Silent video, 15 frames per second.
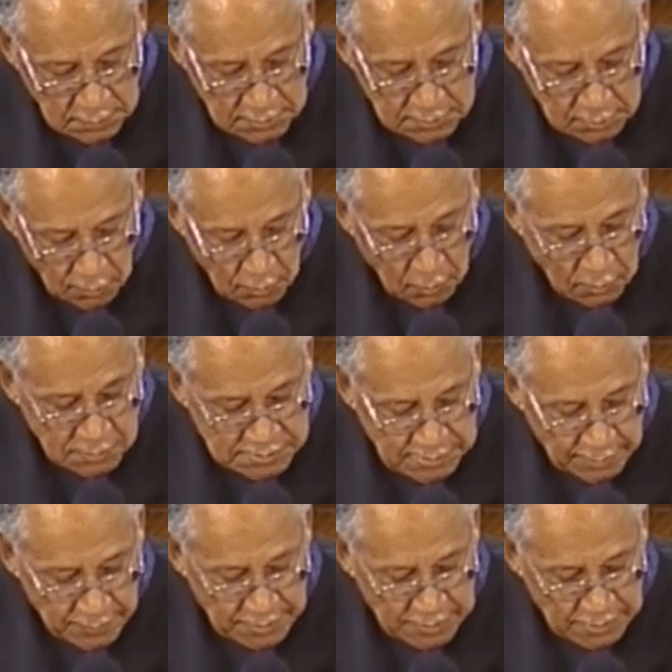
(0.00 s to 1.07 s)
Told
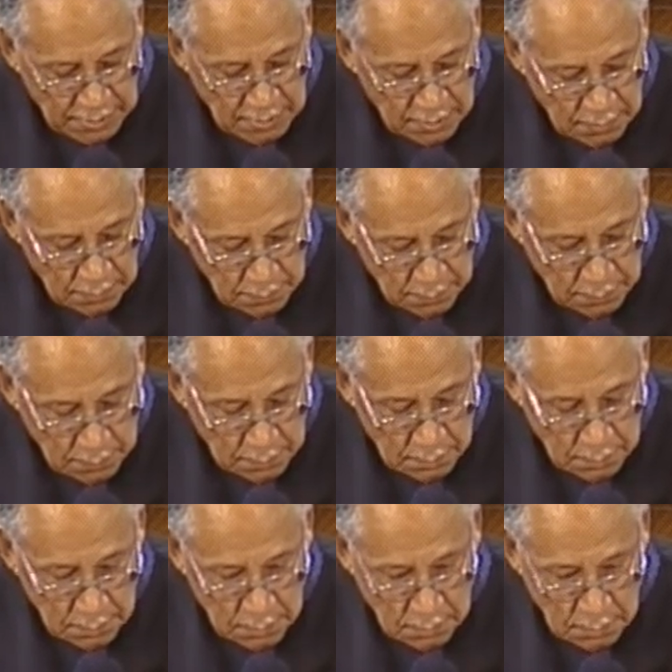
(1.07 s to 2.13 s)
Timothy,
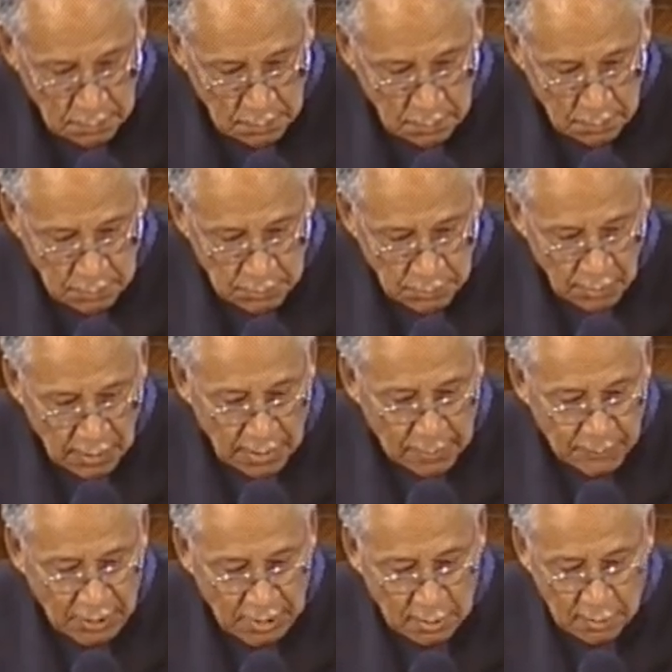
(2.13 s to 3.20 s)
do
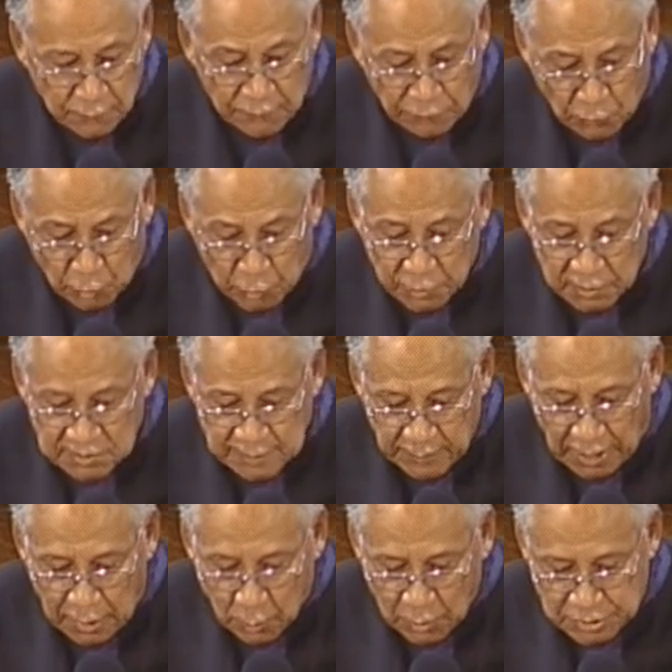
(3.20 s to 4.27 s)
not be influenced
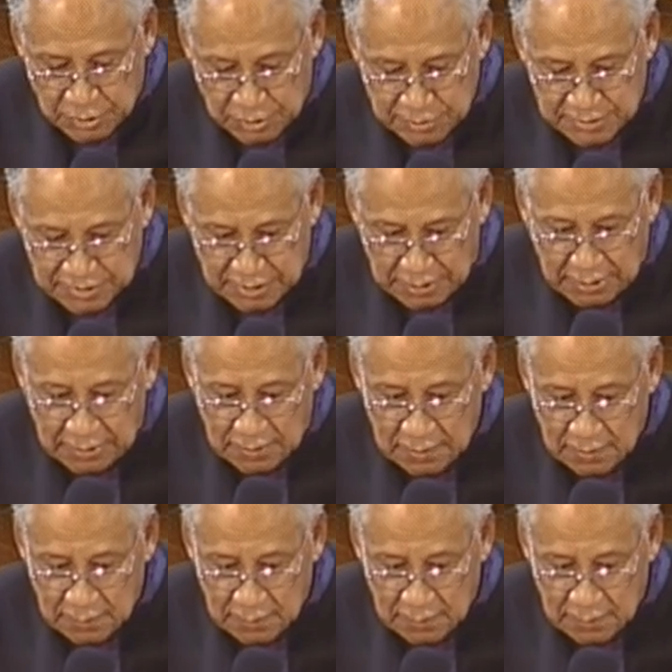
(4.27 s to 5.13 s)
by what you see.